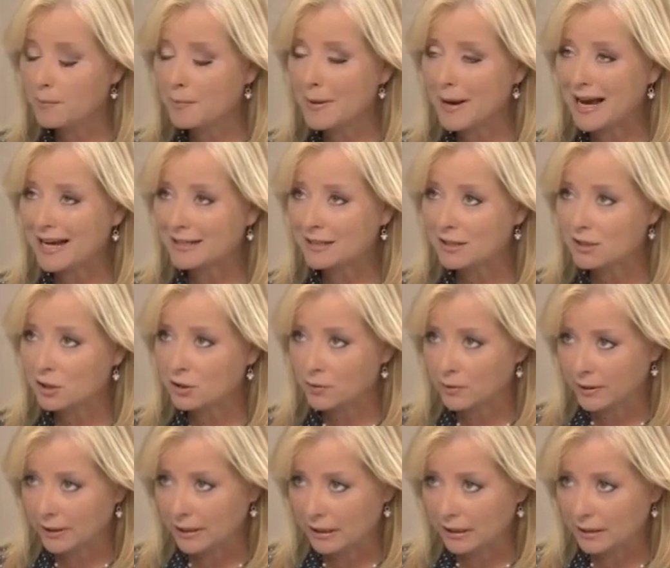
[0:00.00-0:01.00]

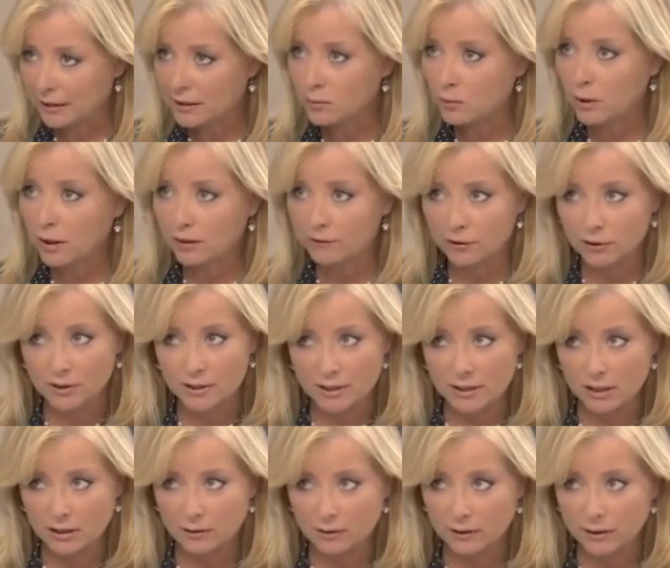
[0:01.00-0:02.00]
mastery is one of your
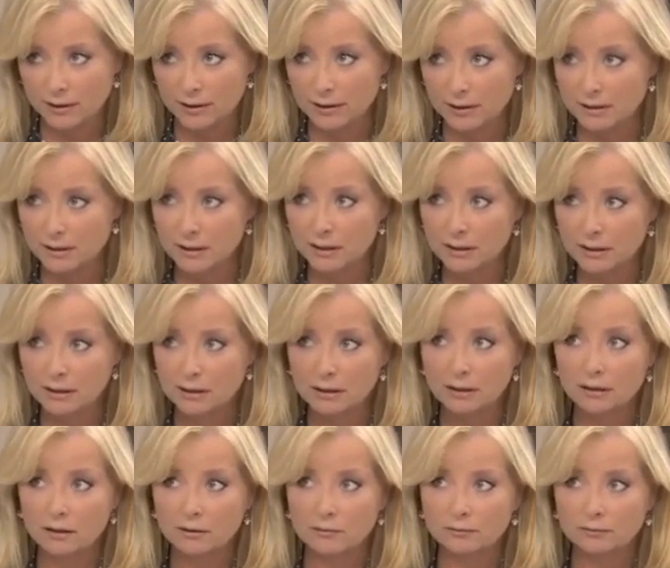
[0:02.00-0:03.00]
secrets. Right.
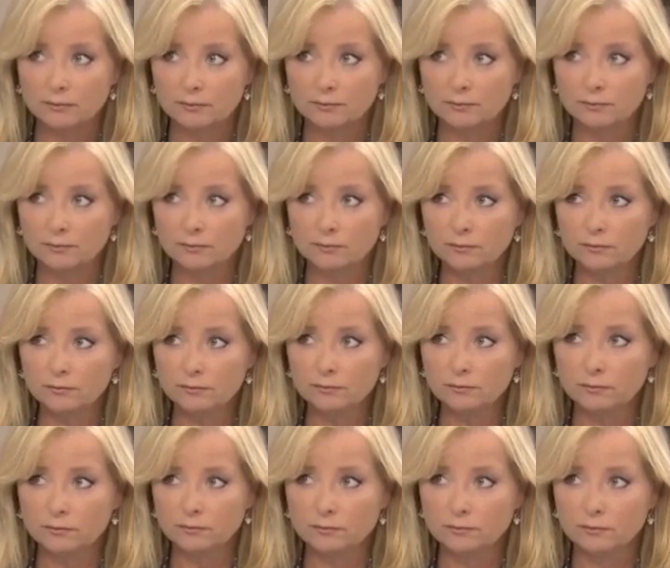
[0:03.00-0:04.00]

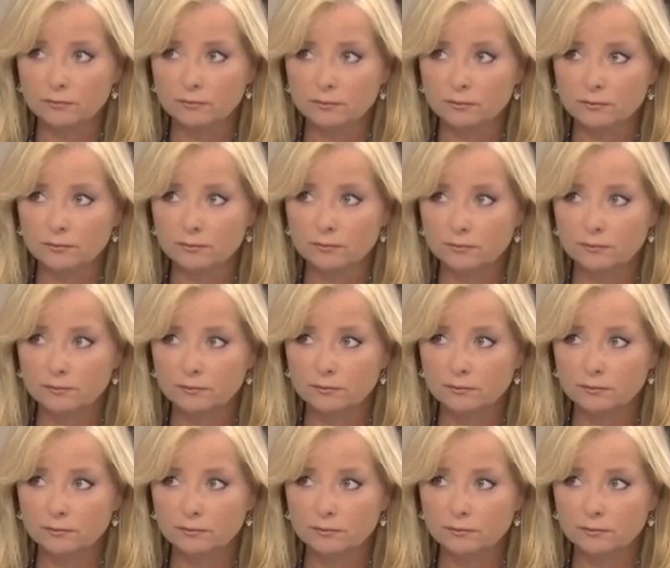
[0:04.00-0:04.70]
Mastery is one of the higher